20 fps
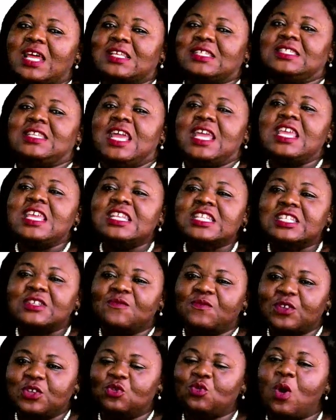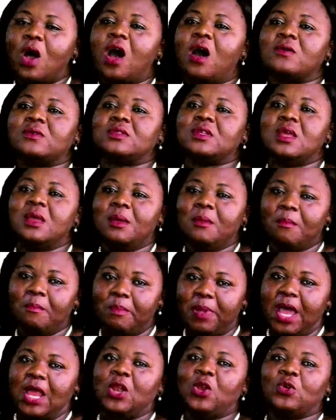as the individual's
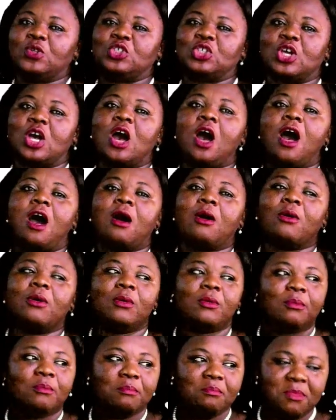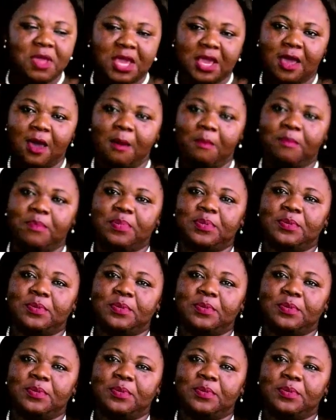biological makeup.